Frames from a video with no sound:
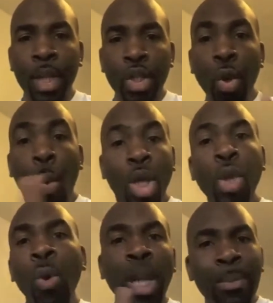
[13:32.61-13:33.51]
So what you
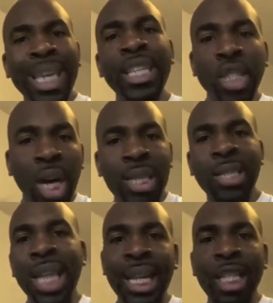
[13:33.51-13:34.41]
want to begin to
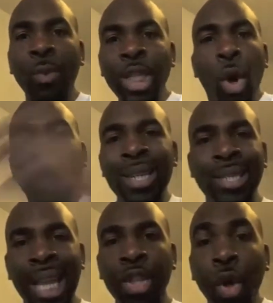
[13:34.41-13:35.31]
understand is when you
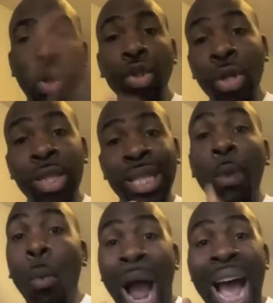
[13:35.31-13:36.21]
understand God, you
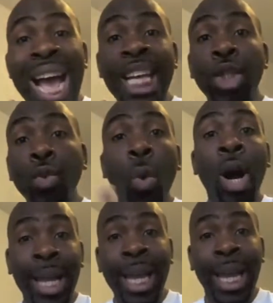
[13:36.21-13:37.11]
understand why you
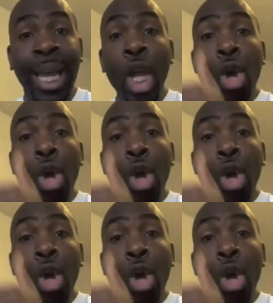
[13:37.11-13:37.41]
are here.